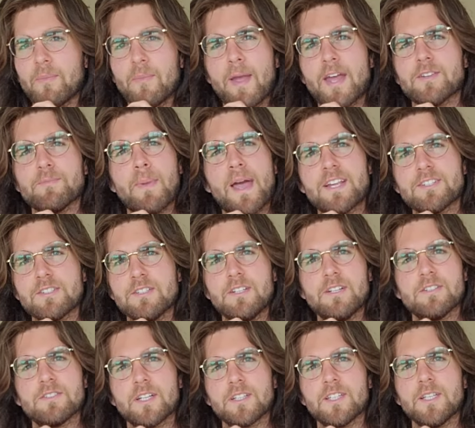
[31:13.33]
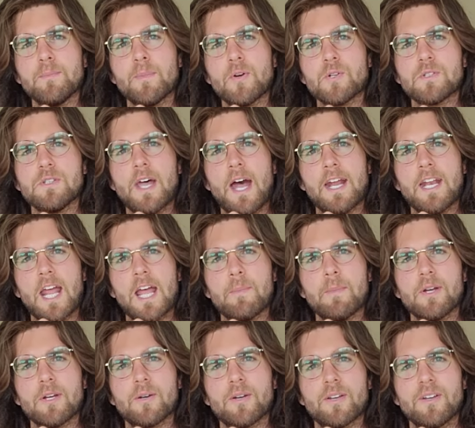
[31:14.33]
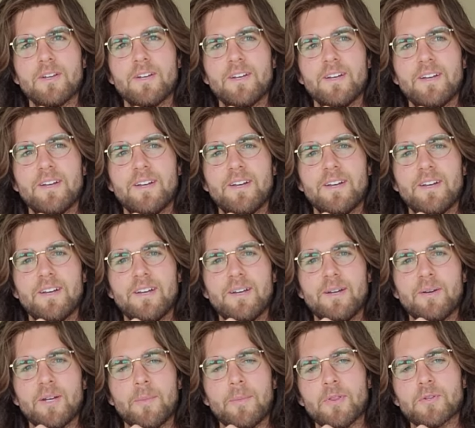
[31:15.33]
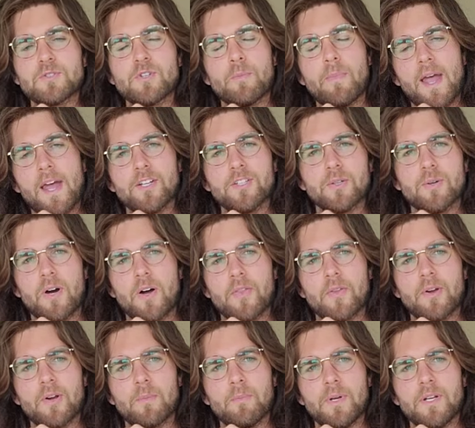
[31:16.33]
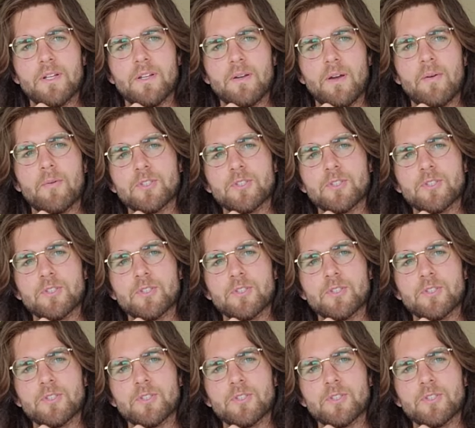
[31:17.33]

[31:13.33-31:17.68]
Manzanita is like the most dynamic. I mean, there's no banjo on there, but